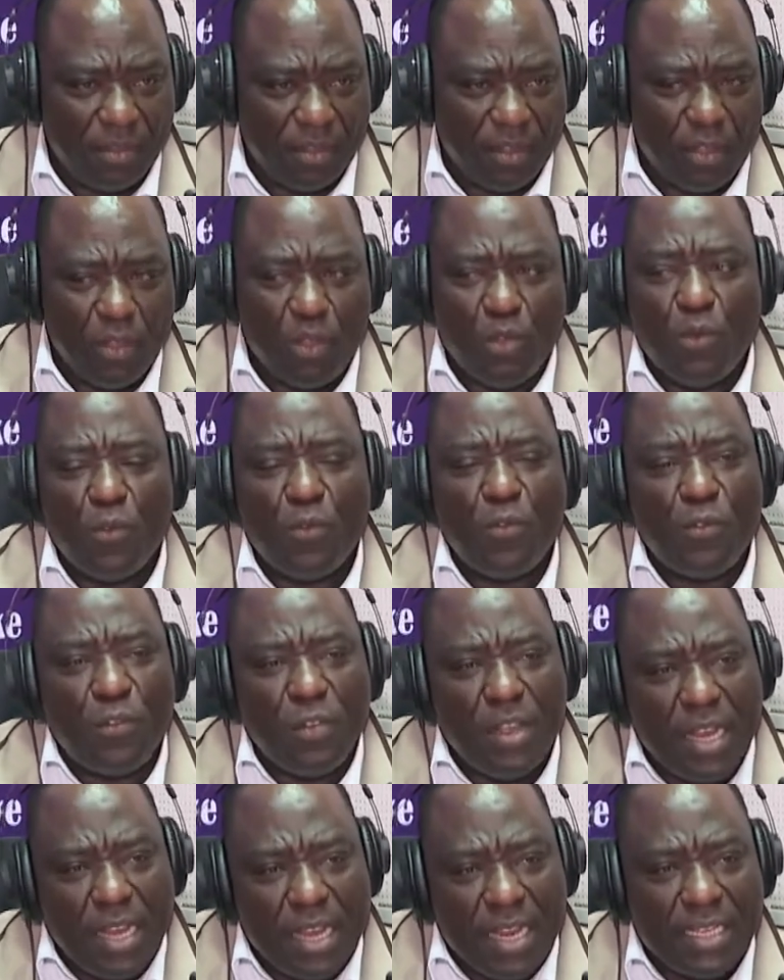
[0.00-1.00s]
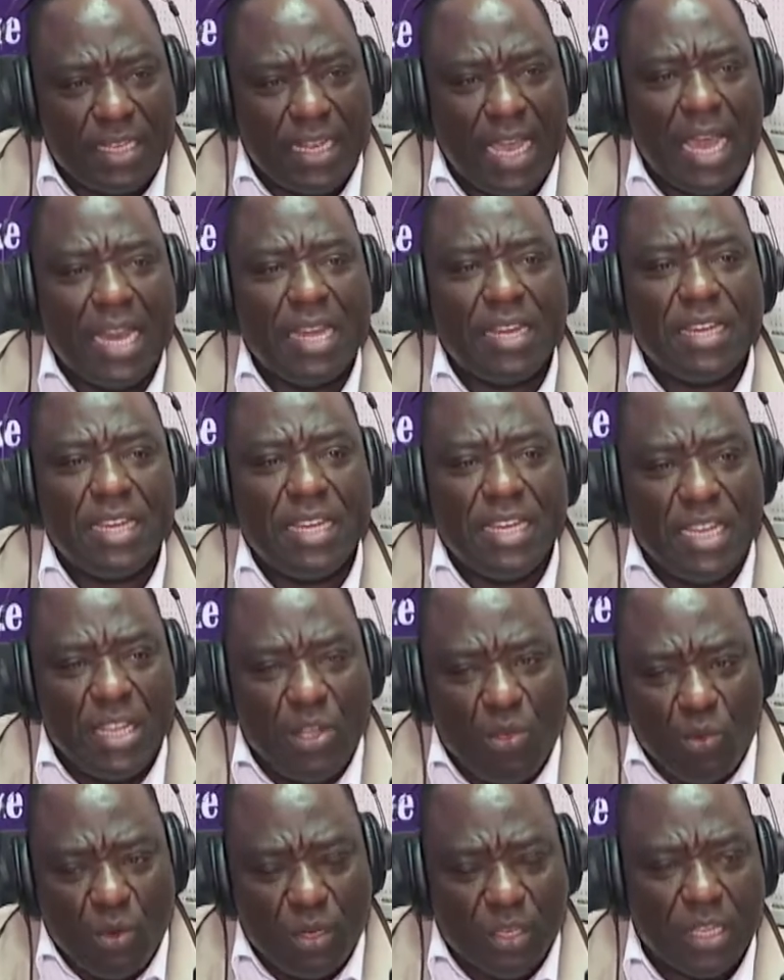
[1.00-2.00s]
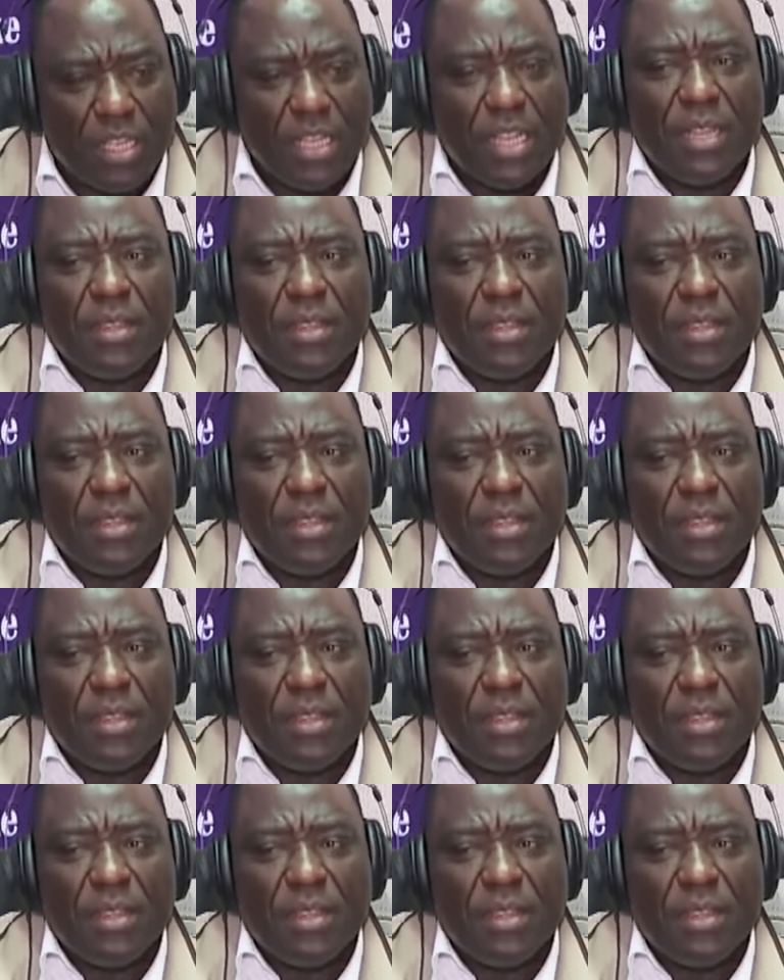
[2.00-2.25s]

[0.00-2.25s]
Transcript: You feel it and renew it.